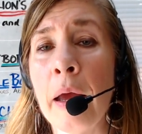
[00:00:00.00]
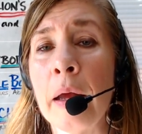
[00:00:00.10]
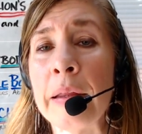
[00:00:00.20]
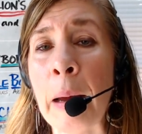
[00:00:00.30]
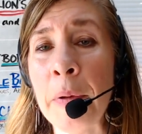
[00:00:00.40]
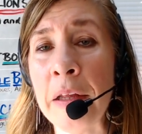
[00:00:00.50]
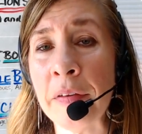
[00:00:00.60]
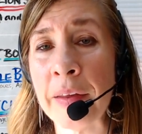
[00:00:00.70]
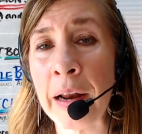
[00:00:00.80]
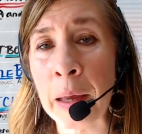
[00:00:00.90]
That means
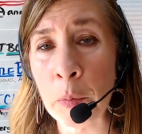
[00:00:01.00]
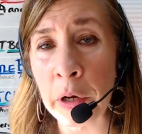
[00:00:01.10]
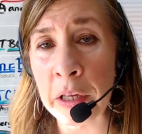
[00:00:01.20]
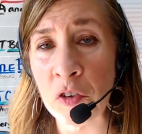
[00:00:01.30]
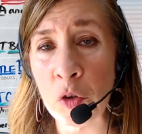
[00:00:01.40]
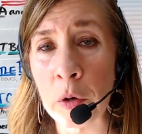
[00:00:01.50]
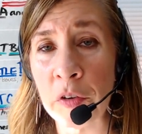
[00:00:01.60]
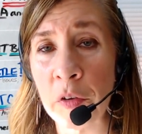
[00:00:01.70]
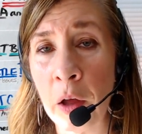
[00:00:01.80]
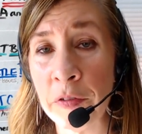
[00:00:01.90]
that I bring in
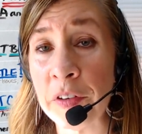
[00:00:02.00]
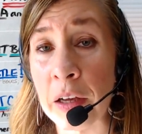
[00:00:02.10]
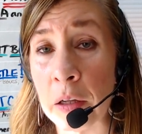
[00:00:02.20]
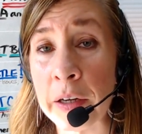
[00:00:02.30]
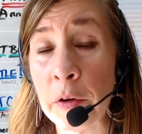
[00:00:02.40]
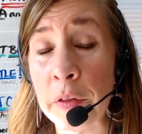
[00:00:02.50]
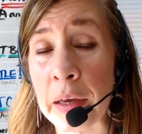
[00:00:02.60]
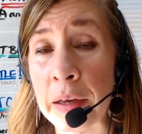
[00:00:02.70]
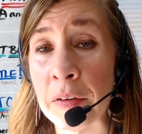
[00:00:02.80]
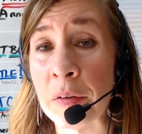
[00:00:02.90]
source love to clear
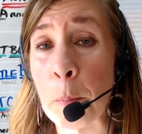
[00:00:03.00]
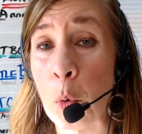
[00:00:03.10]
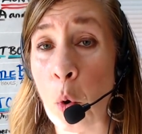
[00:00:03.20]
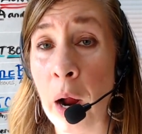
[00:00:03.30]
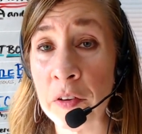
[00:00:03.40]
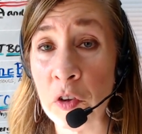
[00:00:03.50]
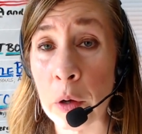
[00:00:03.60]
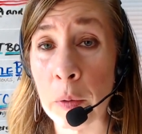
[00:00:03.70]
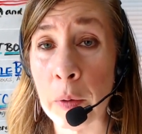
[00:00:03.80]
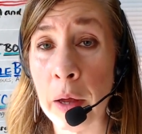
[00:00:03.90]
things pronto.